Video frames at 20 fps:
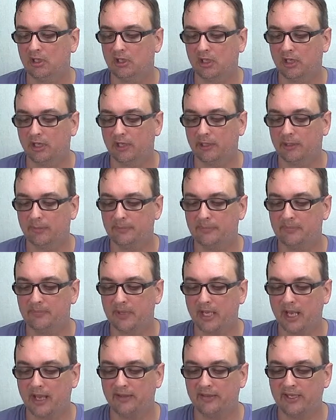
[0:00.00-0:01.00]
And
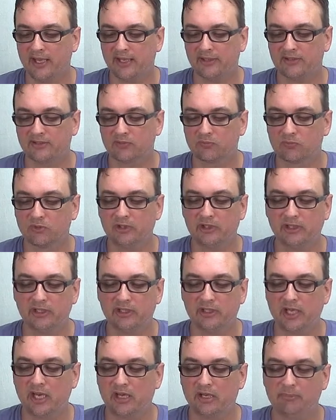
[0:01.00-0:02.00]
that's
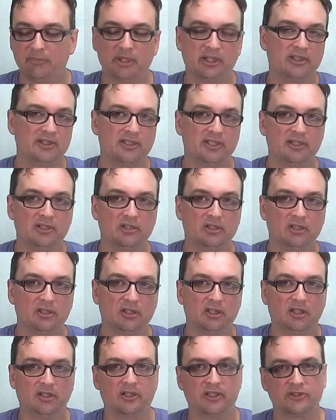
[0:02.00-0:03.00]
really not a big
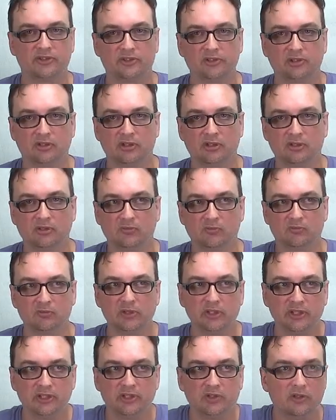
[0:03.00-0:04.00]
deal unless you're
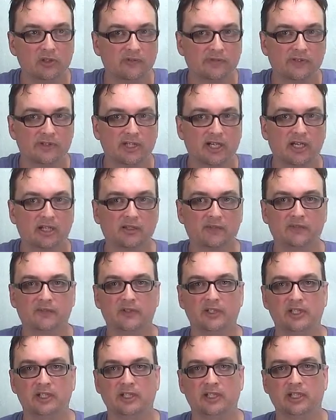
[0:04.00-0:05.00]
really new to
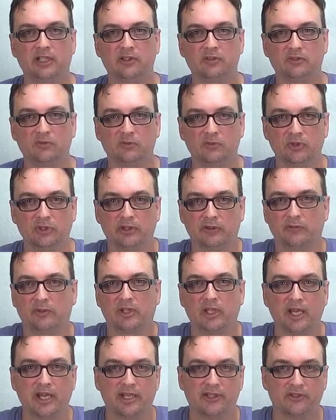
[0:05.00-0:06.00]
photography and you're really
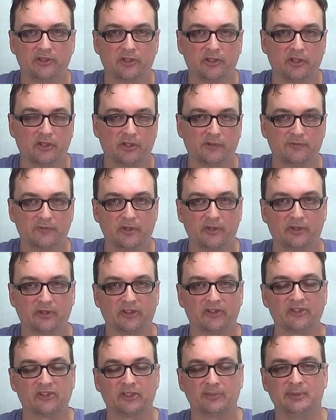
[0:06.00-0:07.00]
reliant on autofocus.